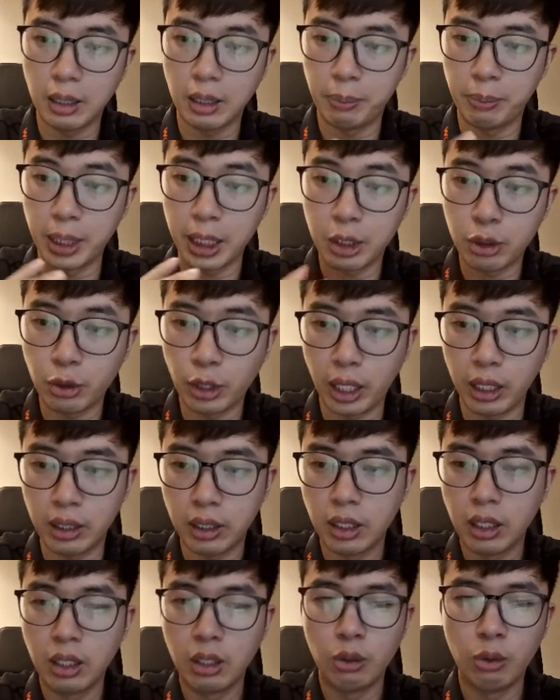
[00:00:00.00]
big trend,
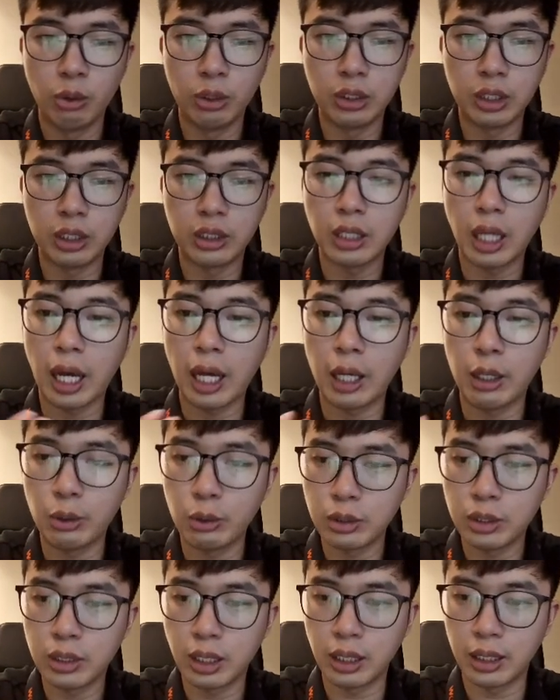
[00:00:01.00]
which is I
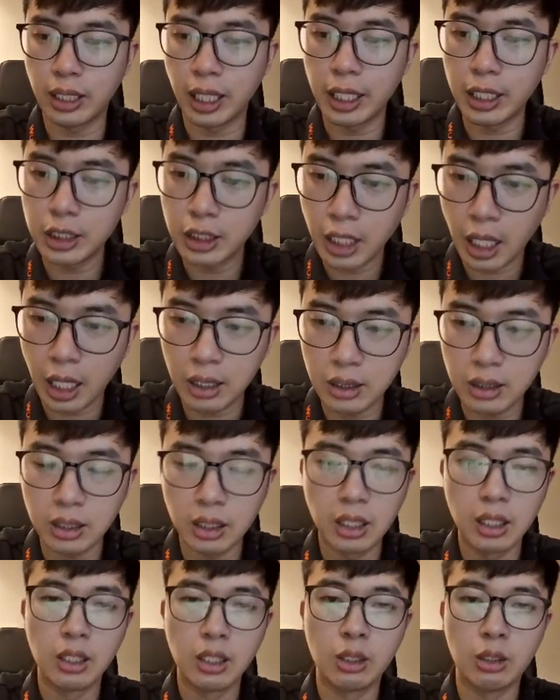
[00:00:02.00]
use the day charts
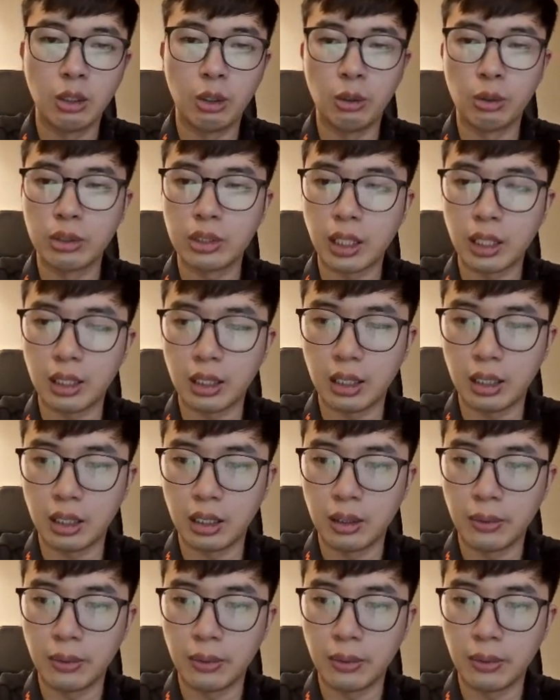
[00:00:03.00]
to look at the